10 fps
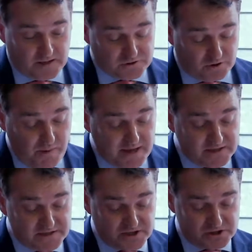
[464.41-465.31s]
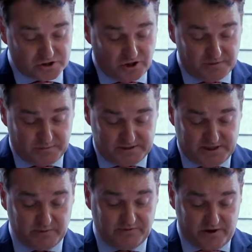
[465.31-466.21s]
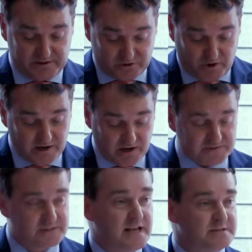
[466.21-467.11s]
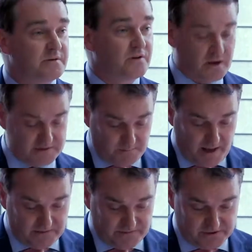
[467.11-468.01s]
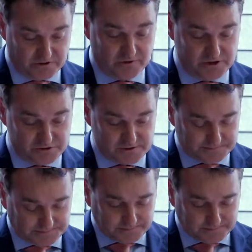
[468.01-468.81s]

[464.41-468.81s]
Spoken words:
So in making decisions, government must deal with various trade-offs, assessment of costs and benefits, and other issues.